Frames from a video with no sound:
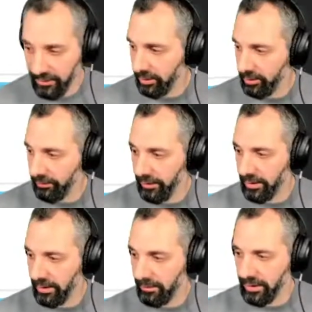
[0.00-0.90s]
to
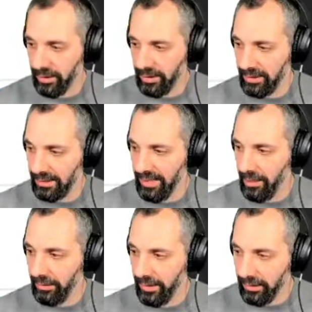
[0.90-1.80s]
configure them, as you can see
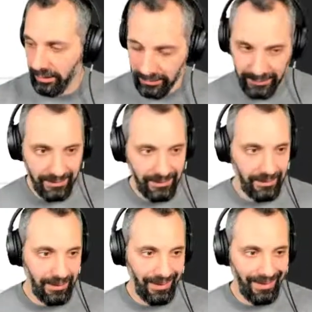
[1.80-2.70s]
down here,
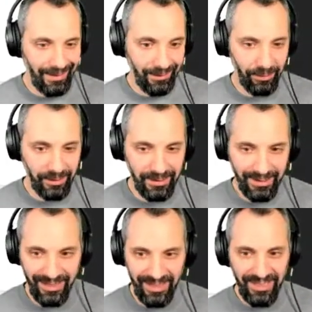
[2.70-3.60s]
which
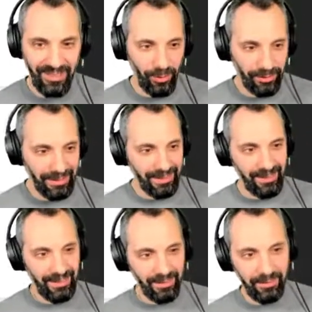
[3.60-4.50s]
is not
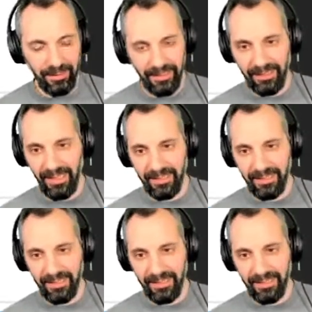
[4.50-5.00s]
ideal and doesn't